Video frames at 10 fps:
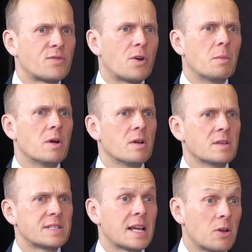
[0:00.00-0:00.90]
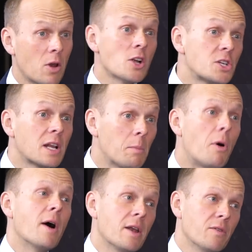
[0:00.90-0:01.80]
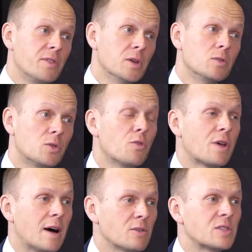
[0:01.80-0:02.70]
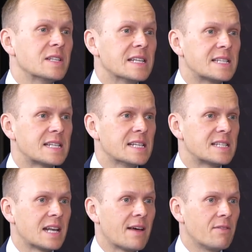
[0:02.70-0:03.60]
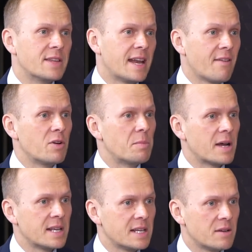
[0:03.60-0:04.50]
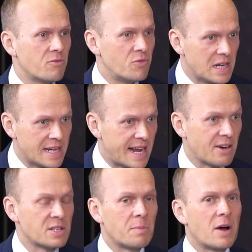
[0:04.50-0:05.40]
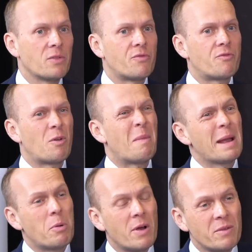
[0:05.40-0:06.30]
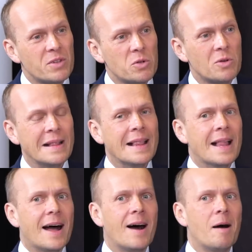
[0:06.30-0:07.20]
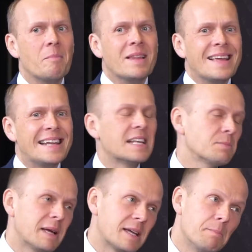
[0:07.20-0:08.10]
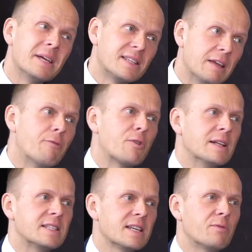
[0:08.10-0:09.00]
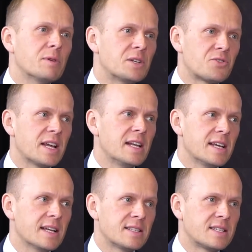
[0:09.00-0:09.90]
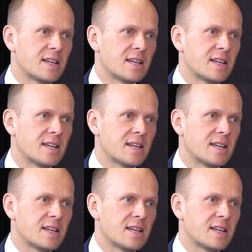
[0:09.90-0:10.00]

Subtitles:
from a psychological point of view, 2000 is a level that everybody really cares about. From my point of view, it doesn't make a big difference if we're trading at